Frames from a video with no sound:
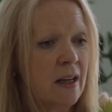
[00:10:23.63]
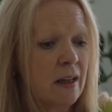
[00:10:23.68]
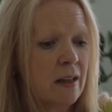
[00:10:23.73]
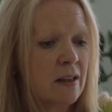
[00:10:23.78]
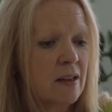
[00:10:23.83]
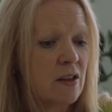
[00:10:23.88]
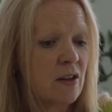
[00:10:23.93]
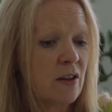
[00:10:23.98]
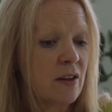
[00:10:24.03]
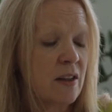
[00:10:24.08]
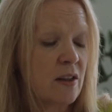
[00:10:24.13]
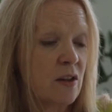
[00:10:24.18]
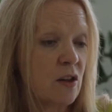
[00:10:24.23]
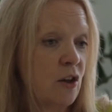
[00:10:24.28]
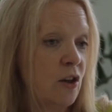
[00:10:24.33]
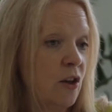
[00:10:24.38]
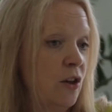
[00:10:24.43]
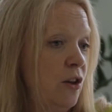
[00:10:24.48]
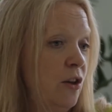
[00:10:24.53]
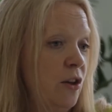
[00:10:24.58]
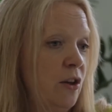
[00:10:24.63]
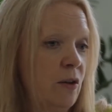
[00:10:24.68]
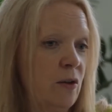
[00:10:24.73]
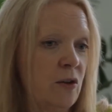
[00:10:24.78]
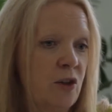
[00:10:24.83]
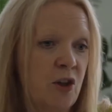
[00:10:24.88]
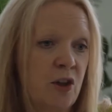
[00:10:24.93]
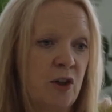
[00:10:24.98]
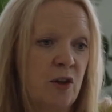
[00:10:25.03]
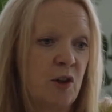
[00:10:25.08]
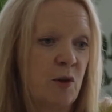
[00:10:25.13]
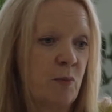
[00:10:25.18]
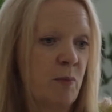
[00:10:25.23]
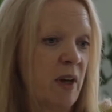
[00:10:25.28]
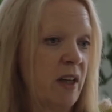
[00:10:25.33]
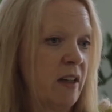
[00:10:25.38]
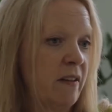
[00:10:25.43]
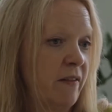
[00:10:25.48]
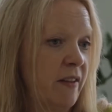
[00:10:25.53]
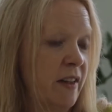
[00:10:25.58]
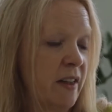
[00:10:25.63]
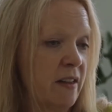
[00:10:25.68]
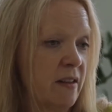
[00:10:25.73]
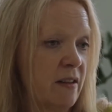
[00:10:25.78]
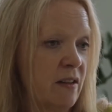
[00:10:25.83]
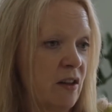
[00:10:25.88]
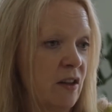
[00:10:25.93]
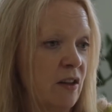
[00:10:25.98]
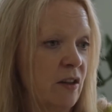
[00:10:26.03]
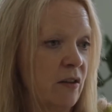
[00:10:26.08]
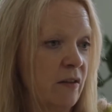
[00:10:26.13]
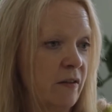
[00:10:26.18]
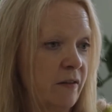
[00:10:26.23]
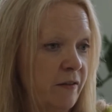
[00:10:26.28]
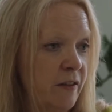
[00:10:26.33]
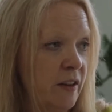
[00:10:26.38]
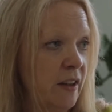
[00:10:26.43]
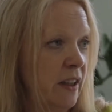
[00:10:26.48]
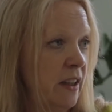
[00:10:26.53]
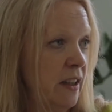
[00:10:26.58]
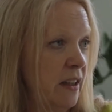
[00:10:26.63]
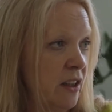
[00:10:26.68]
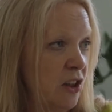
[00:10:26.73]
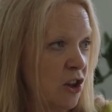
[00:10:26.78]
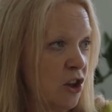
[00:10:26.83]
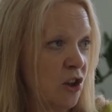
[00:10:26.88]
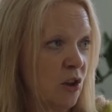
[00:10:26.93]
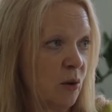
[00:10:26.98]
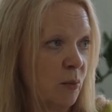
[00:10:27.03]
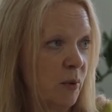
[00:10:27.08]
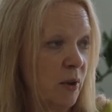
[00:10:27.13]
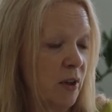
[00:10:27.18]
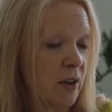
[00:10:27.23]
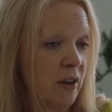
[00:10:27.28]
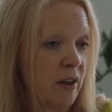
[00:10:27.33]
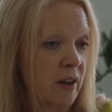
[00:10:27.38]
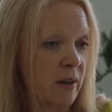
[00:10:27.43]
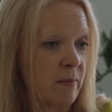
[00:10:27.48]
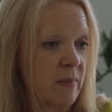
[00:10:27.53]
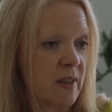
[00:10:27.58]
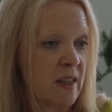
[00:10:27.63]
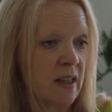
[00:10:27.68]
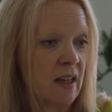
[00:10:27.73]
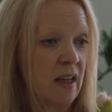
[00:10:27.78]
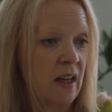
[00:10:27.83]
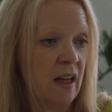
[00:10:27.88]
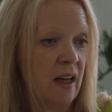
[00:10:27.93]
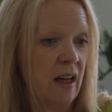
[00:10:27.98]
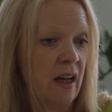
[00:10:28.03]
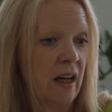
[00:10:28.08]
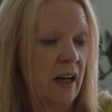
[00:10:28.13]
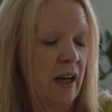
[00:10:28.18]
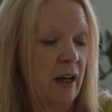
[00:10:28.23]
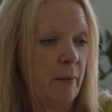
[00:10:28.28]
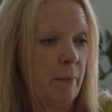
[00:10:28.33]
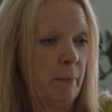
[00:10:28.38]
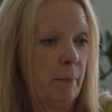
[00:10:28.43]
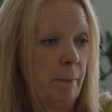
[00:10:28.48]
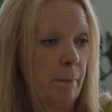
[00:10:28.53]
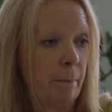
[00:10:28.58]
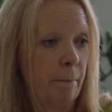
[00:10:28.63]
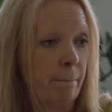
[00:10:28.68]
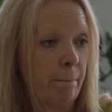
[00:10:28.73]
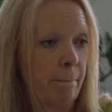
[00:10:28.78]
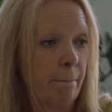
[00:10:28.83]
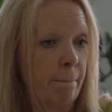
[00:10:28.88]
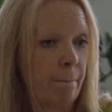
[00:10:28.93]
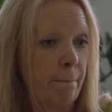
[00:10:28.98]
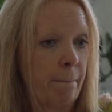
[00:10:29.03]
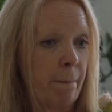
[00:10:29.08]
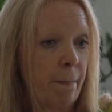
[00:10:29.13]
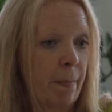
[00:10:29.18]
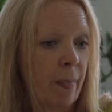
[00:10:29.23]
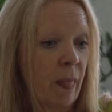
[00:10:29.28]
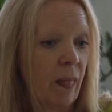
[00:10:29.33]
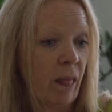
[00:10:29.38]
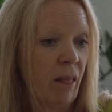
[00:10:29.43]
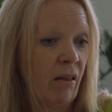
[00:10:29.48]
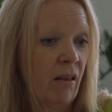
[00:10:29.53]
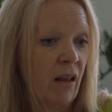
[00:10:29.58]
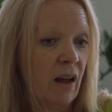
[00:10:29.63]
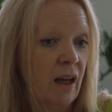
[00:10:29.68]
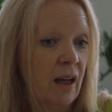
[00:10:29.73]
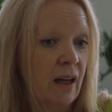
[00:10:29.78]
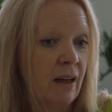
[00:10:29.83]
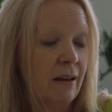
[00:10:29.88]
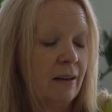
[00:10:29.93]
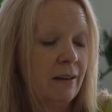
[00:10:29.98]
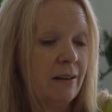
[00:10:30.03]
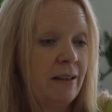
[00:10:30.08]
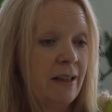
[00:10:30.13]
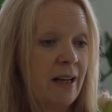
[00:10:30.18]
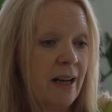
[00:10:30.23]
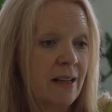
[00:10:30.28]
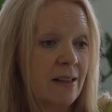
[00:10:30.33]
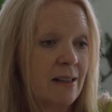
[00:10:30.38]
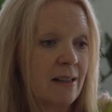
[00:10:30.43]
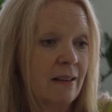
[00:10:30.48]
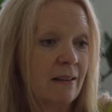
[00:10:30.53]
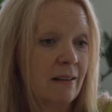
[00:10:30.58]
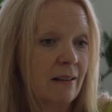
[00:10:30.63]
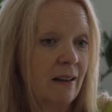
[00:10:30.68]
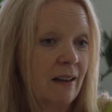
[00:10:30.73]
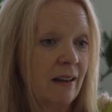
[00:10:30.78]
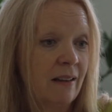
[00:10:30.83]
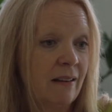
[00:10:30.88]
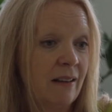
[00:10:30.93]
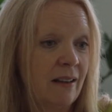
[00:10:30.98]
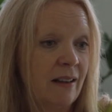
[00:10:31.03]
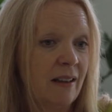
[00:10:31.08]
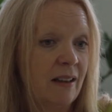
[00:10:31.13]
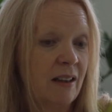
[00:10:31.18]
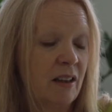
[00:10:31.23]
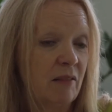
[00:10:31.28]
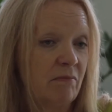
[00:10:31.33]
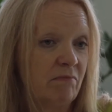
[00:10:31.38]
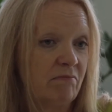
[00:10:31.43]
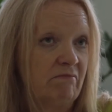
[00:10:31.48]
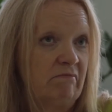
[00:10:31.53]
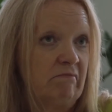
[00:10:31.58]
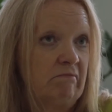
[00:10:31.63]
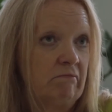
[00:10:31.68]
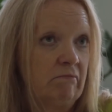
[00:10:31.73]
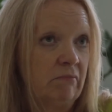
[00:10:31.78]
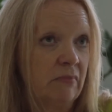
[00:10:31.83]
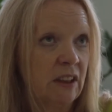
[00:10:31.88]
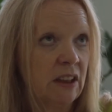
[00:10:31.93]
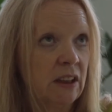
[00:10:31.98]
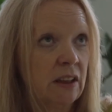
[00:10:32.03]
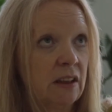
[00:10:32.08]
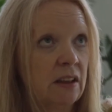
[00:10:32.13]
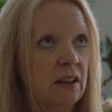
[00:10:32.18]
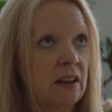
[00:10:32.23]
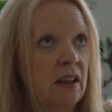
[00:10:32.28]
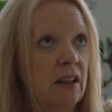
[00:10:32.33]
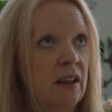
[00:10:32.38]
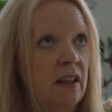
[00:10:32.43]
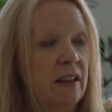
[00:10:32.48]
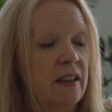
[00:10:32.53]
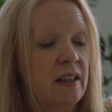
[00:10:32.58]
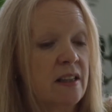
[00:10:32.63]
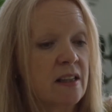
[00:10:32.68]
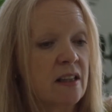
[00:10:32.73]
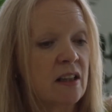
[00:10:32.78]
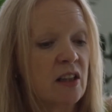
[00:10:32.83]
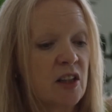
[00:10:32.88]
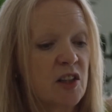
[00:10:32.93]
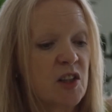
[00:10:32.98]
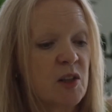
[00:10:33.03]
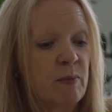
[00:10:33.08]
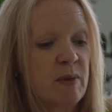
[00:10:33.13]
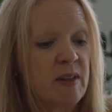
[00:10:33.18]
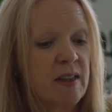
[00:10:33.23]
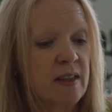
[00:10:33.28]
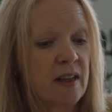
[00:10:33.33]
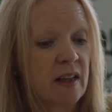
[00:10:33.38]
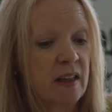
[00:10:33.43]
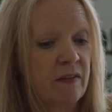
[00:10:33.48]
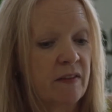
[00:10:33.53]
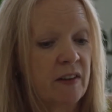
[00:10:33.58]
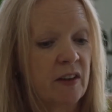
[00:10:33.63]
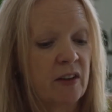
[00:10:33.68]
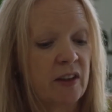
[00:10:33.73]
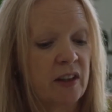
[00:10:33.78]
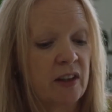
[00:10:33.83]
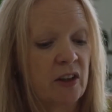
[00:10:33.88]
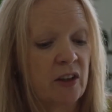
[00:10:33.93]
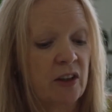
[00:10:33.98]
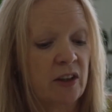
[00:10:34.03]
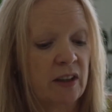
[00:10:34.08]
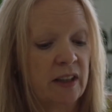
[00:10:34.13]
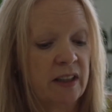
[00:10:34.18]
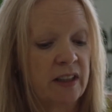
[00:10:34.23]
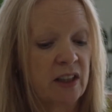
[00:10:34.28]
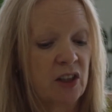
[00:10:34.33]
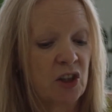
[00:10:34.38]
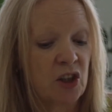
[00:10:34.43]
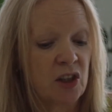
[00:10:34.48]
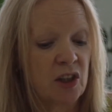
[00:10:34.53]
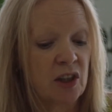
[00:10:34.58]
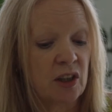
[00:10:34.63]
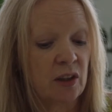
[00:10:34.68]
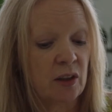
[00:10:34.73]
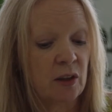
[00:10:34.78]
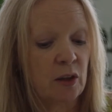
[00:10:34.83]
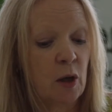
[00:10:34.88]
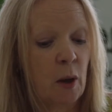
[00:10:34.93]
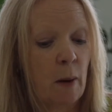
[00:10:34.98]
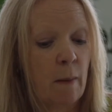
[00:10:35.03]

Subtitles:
So there's huge benefits to fully digital programs. And yes, I think there's a lot to be said for going wholly digital.